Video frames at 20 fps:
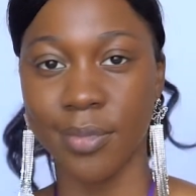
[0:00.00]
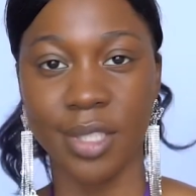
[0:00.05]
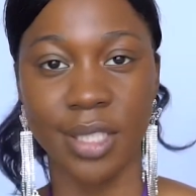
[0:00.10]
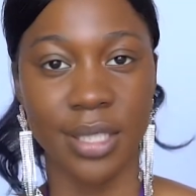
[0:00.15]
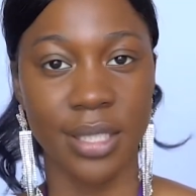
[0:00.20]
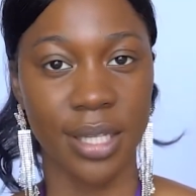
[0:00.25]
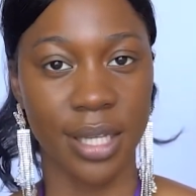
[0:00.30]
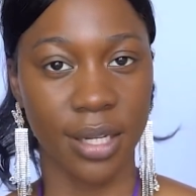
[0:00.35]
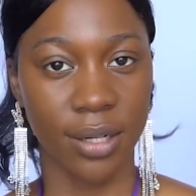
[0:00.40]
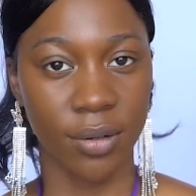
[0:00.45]

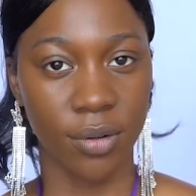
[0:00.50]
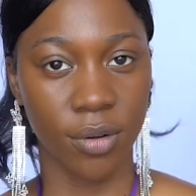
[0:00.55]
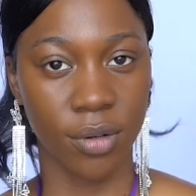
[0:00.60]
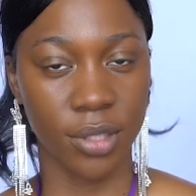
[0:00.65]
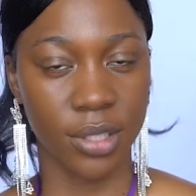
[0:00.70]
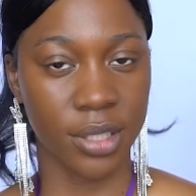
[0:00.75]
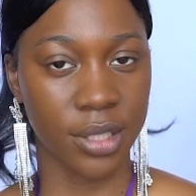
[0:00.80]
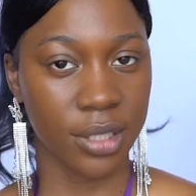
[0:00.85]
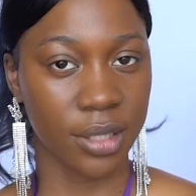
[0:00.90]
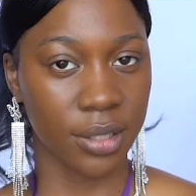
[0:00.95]
yellow
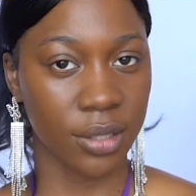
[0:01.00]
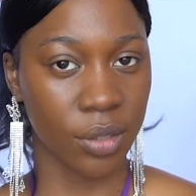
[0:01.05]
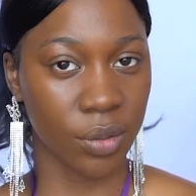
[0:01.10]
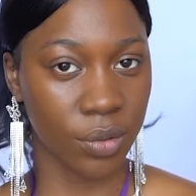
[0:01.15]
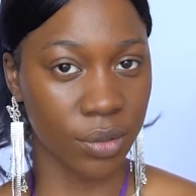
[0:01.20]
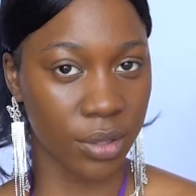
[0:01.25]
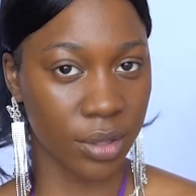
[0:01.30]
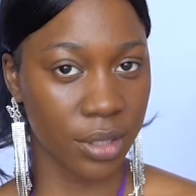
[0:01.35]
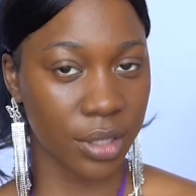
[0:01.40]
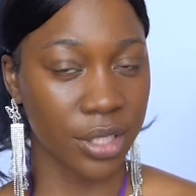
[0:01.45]

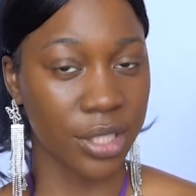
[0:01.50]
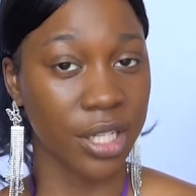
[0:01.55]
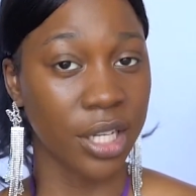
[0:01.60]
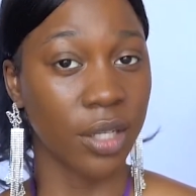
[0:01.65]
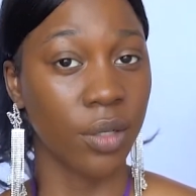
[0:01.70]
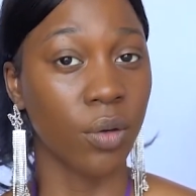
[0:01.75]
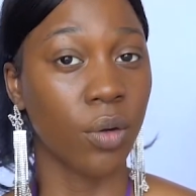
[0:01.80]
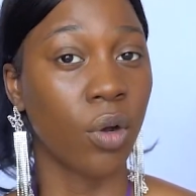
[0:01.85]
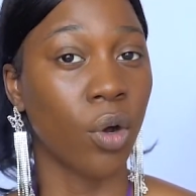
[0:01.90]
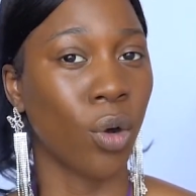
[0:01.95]
undertone,
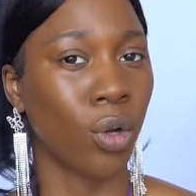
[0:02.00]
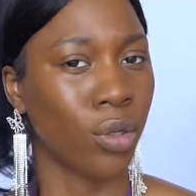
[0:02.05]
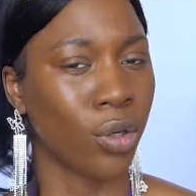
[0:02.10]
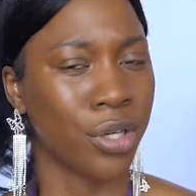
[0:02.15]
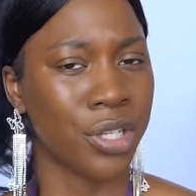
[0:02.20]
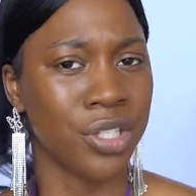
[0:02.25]
yellow color.